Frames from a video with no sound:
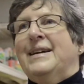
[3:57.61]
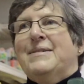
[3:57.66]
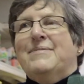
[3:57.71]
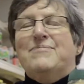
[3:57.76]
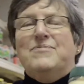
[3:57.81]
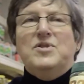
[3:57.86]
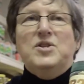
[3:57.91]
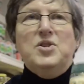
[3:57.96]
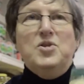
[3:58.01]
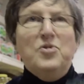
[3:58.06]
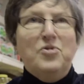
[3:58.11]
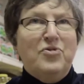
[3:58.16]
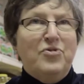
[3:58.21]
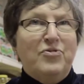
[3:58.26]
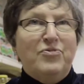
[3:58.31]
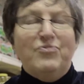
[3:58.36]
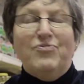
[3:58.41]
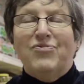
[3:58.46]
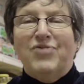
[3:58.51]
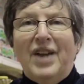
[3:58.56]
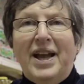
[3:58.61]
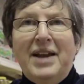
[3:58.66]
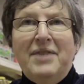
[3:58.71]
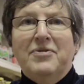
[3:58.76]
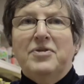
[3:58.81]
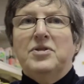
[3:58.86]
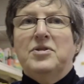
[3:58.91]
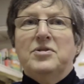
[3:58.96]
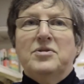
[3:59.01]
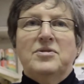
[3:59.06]
new
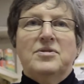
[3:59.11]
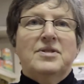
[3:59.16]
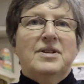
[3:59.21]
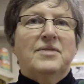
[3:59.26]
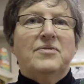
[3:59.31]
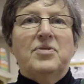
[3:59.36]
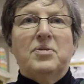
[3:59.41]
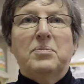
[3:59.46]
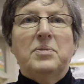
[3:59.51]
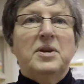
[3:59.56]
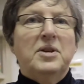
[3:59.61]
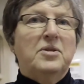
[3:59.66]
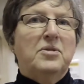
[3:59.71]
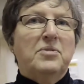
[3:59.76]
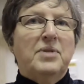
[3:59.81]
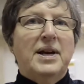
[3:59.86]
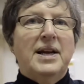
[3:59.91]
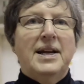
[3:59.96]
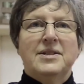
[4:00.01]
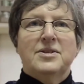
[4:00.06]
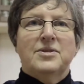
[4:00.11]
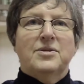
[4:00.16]
flavors and familiar ways,